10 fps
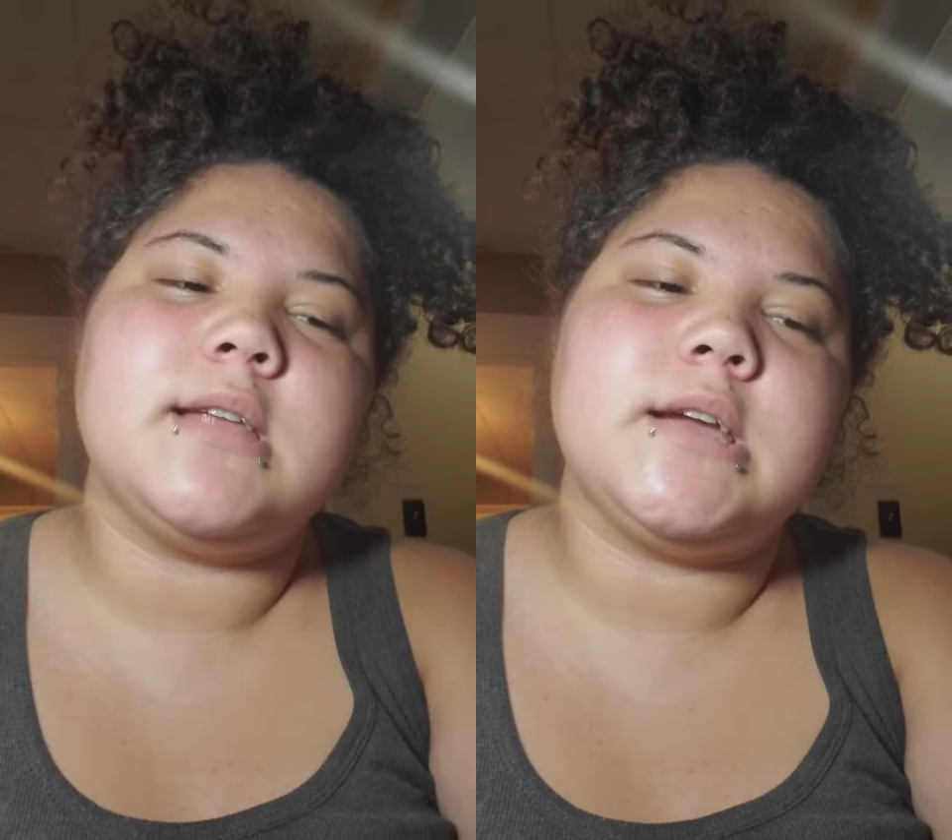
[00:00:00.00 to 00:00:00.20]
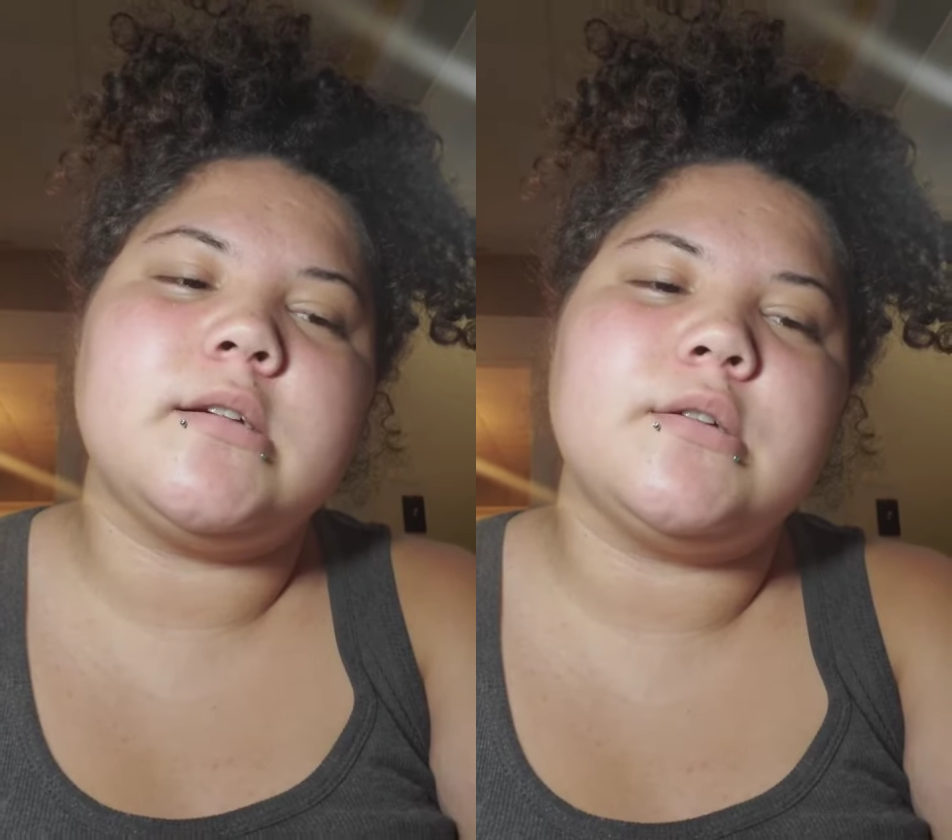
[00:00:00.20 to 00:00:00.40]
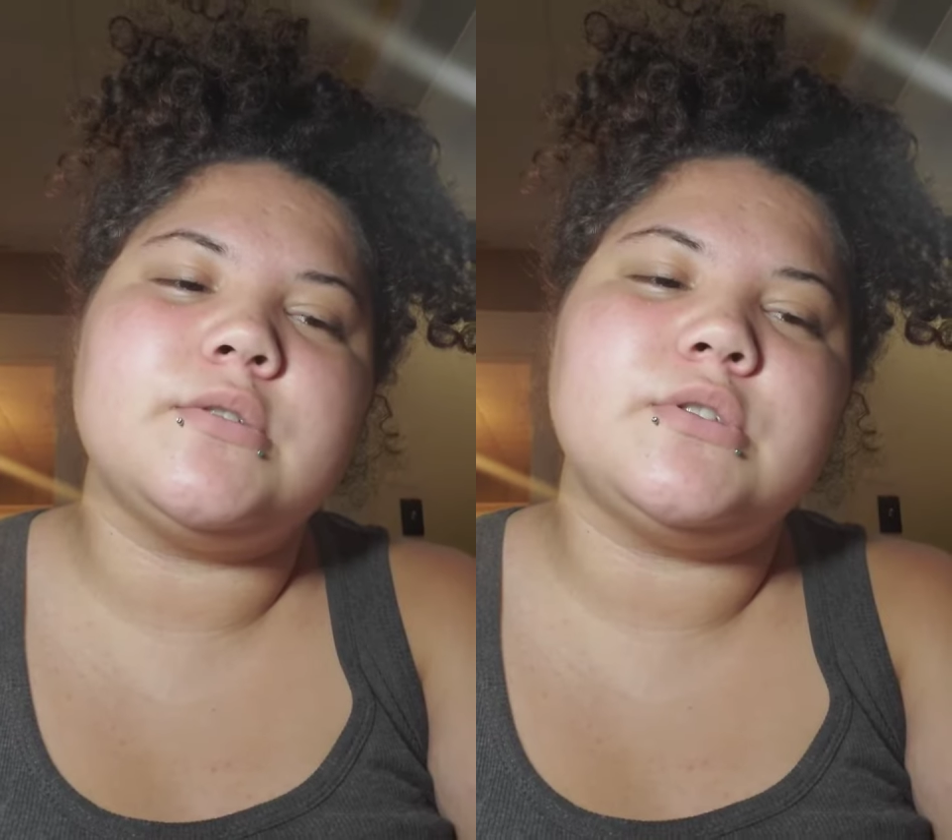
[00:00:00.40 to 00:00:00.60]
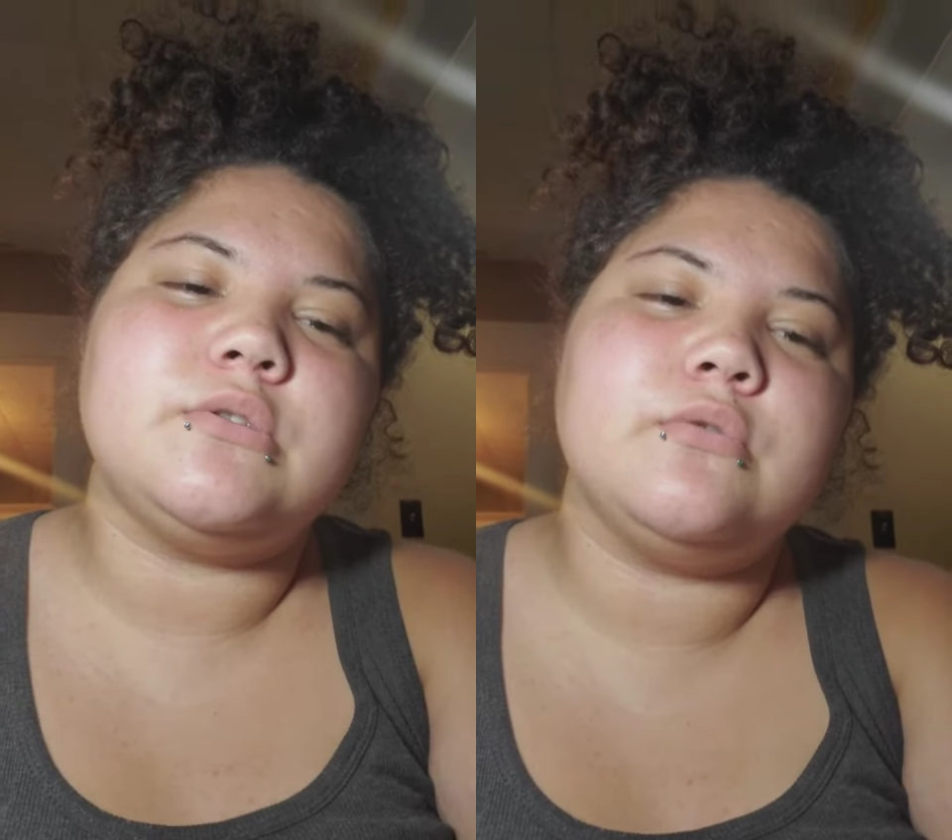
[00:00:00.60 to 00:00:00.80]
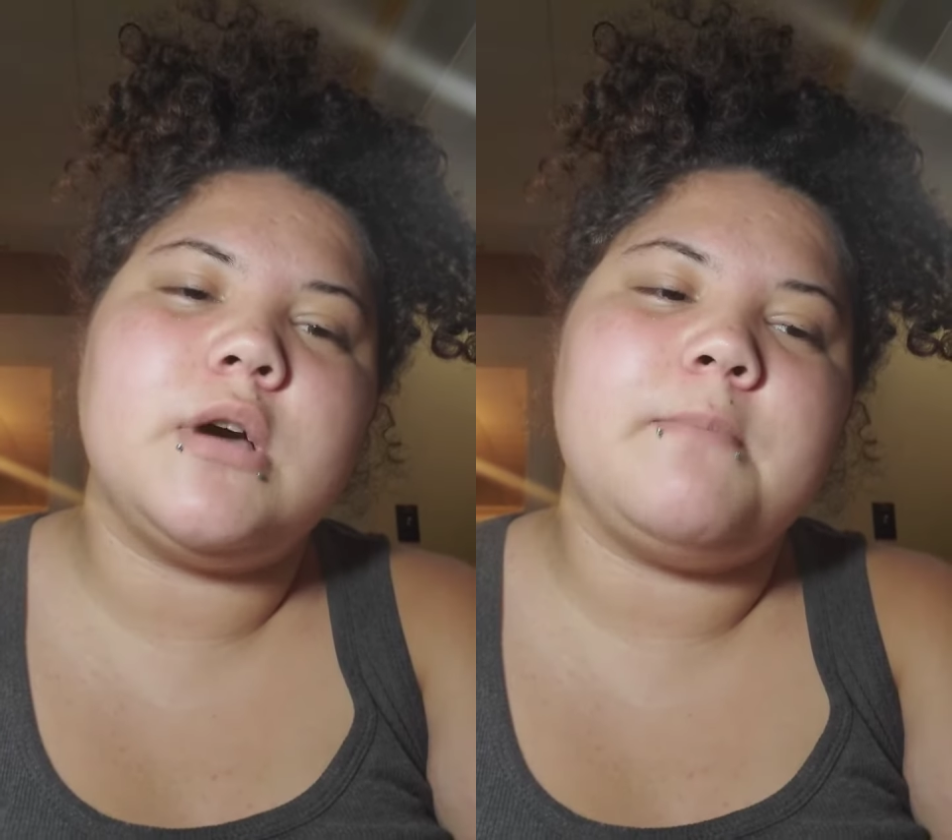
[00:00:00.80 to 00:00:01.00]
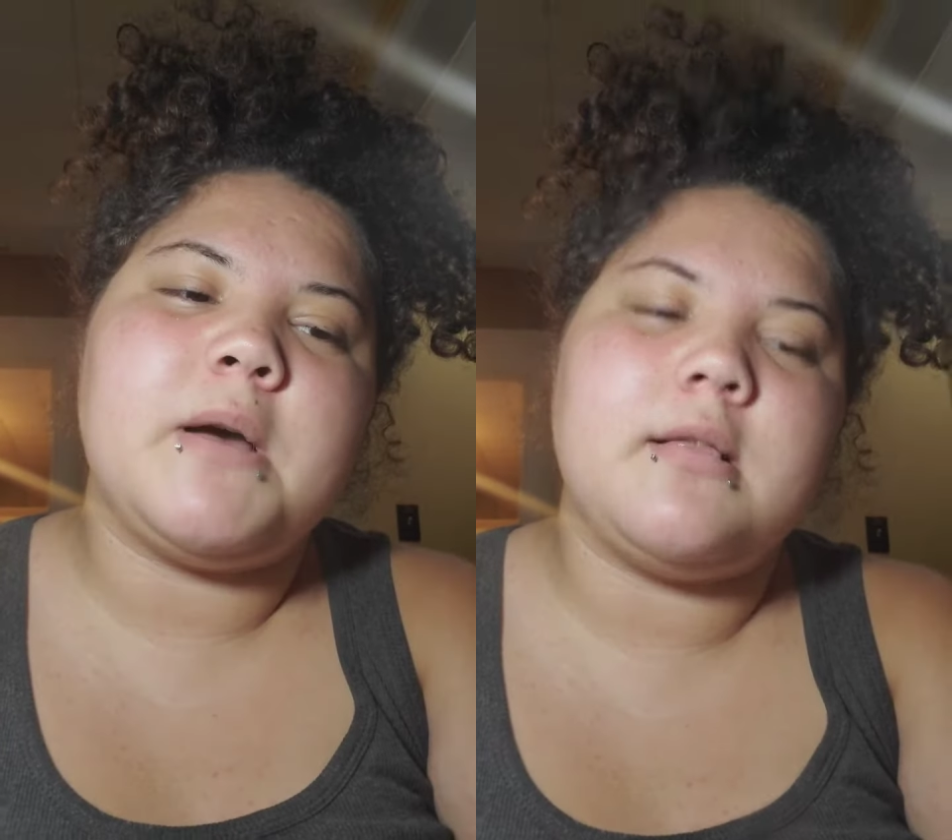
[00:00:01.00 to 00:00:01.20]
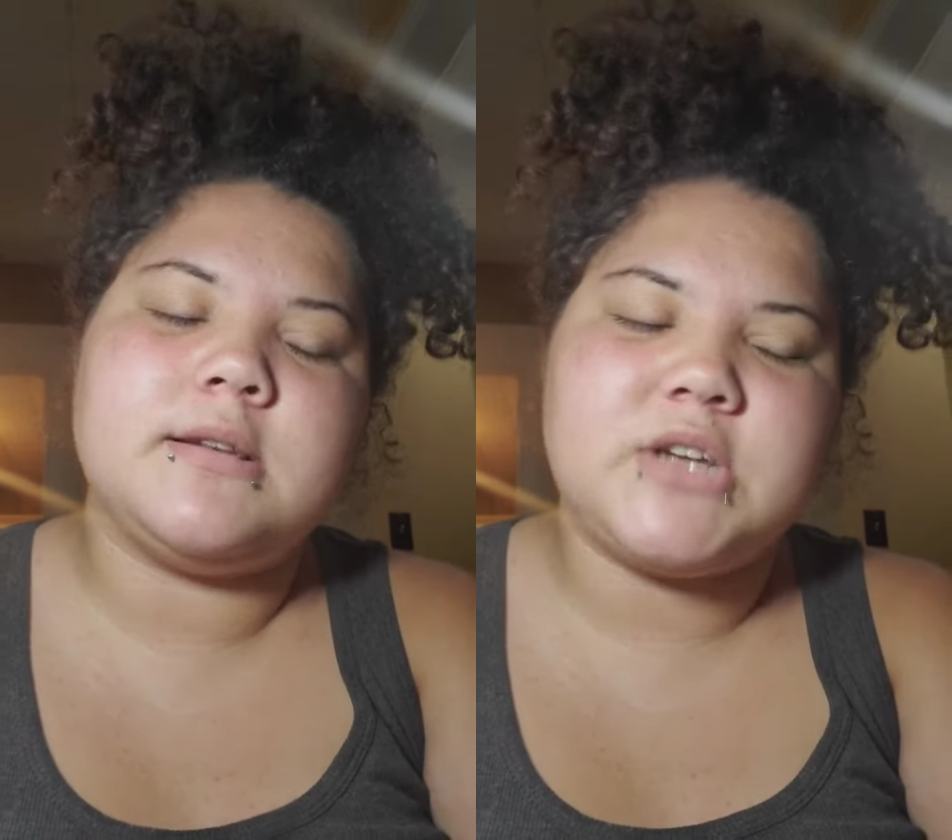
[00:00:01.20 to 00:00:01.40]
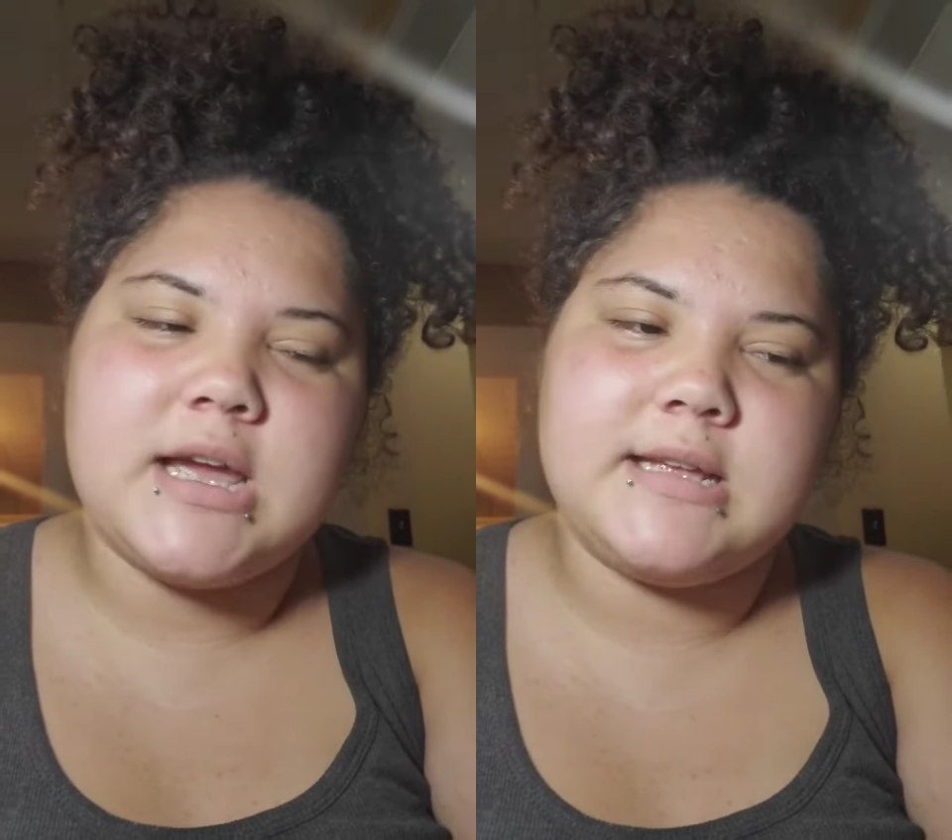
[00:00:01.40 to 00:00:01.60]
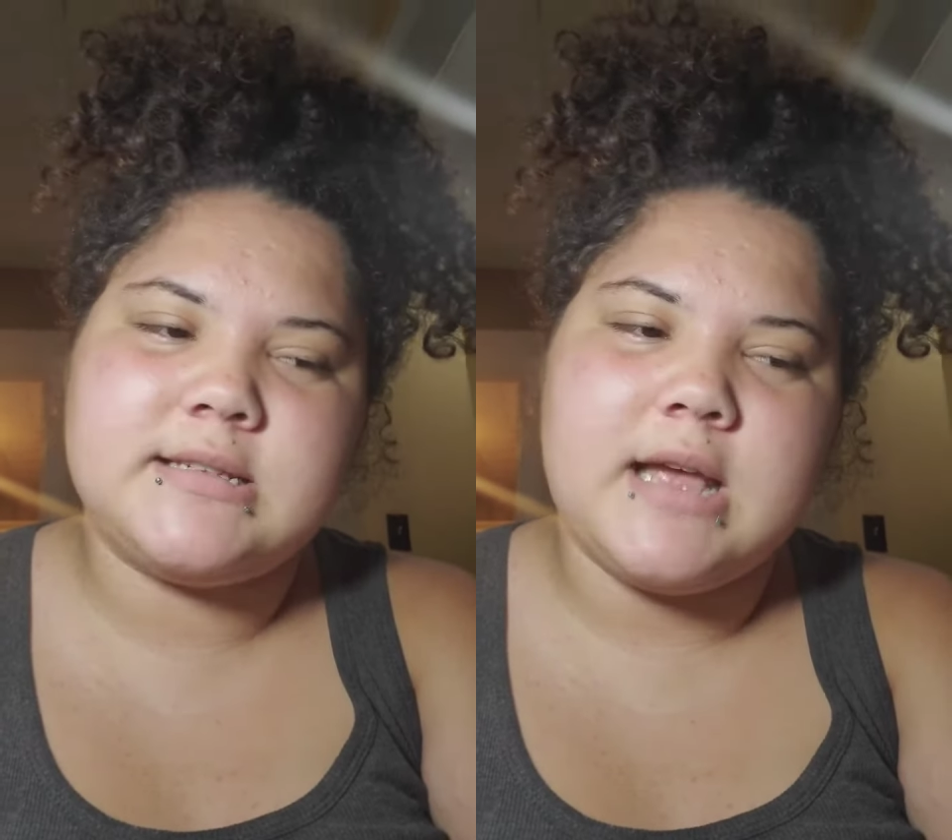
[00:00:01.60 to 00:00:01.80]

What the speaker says: here to apologize.